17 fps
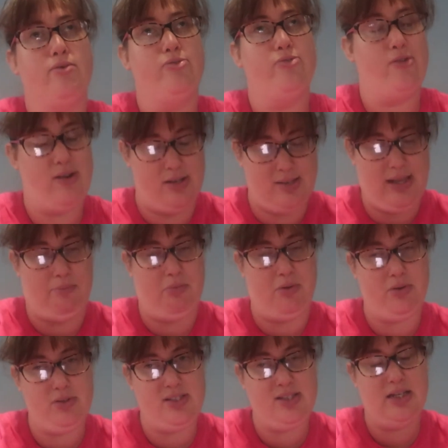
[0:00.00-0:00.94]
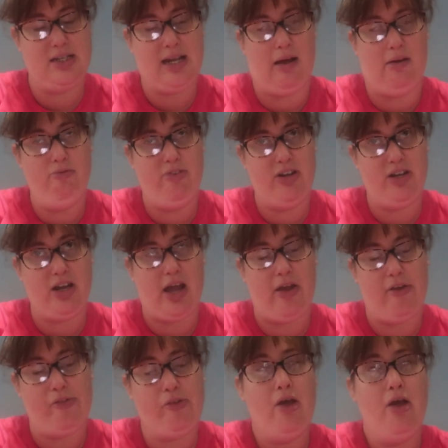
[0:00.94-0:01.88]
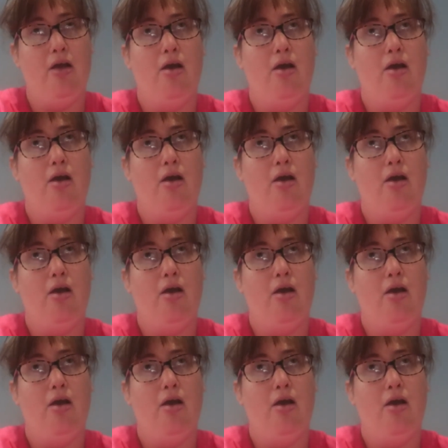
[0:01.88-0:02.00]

for example sit down videos,